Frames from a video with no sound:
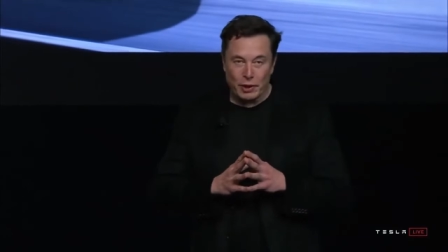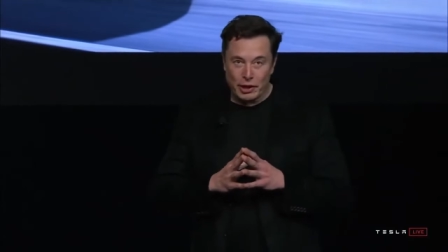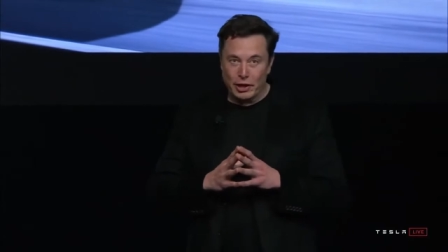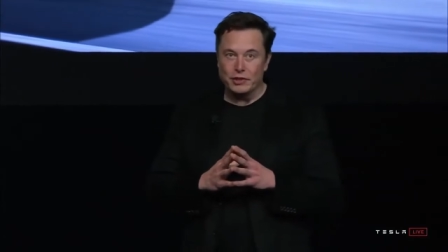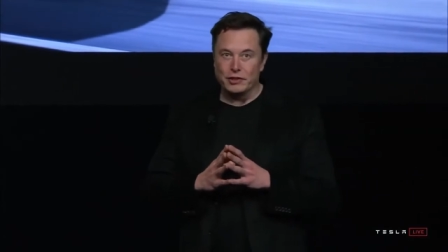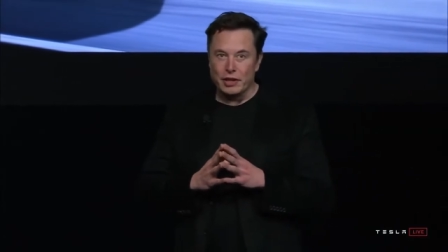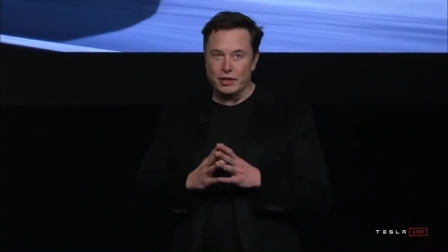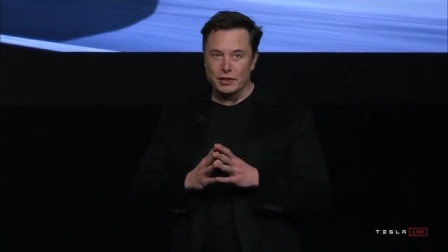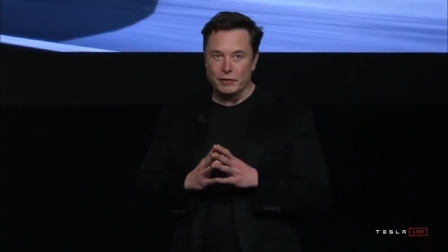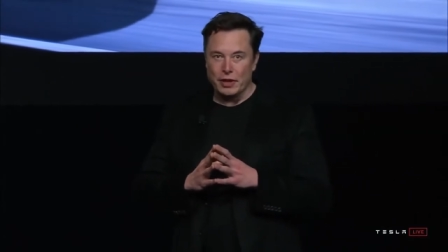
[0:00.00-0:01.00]
but it is it
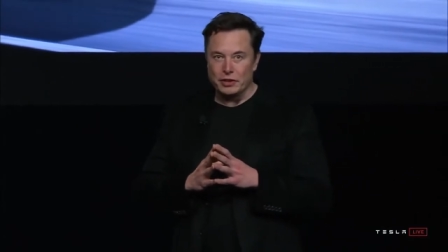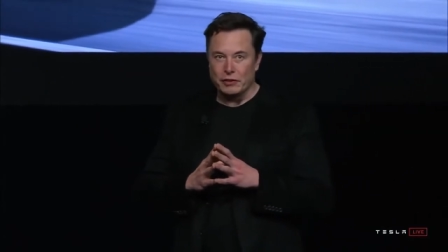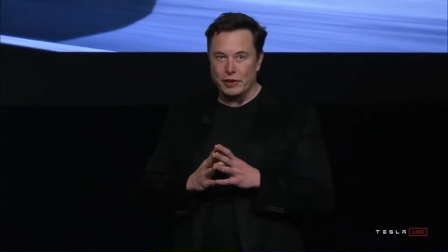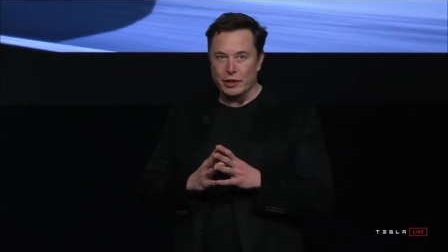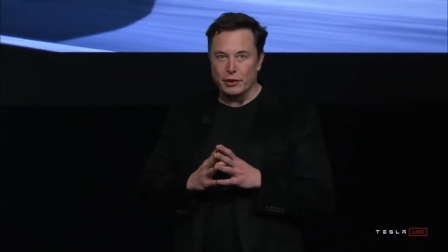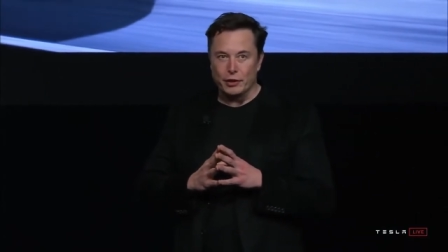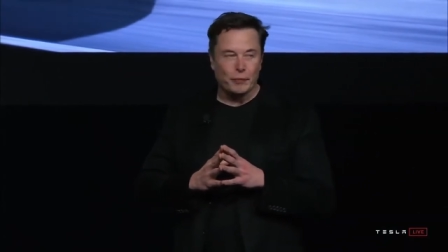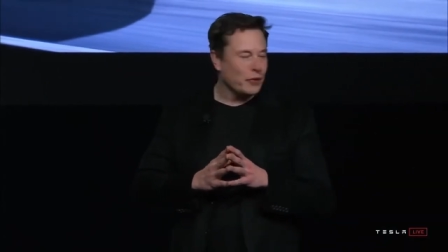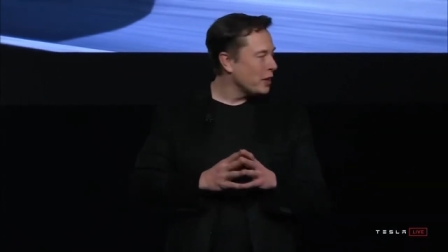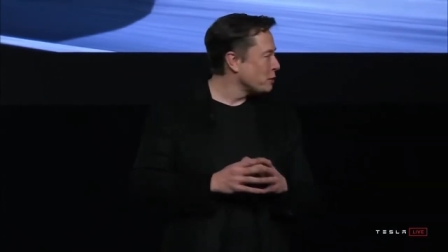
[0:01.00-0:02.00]
is an amazing
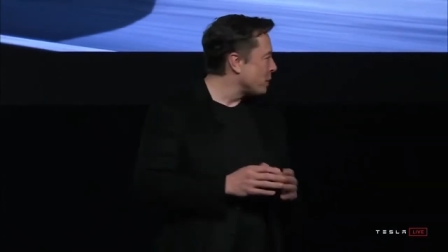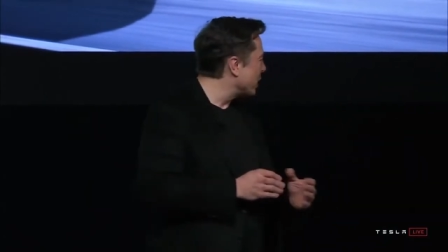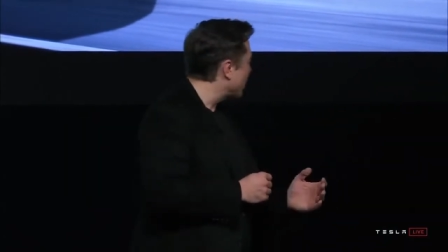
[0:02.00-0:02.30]
vehicle. Let's bring